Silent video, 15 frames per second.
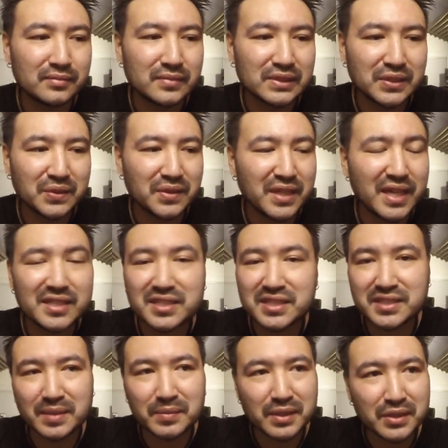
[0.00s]
So that's
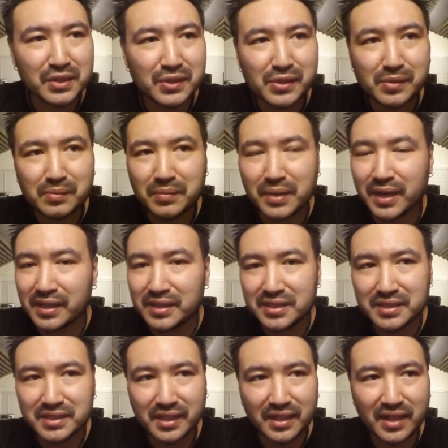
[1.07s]
just something your body
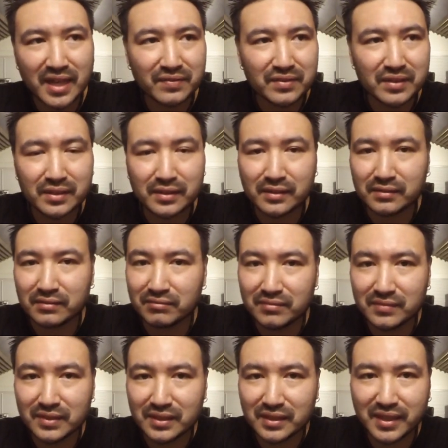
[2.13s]
just gonna have to
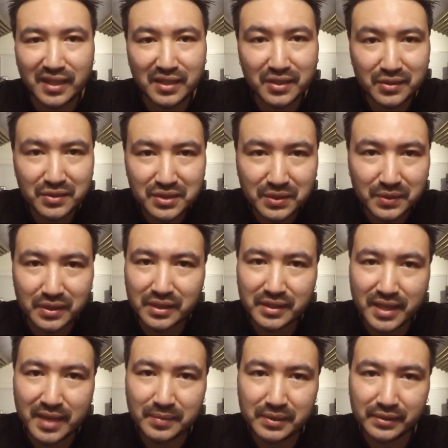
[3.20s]
get used to and
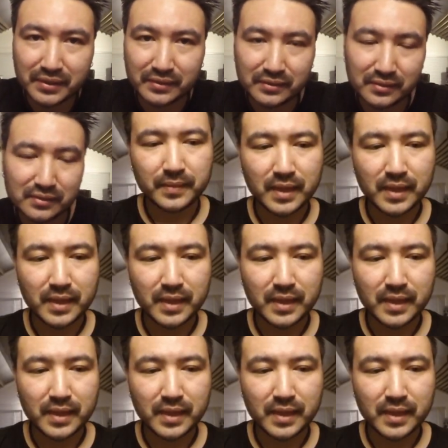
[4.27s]
adapt to.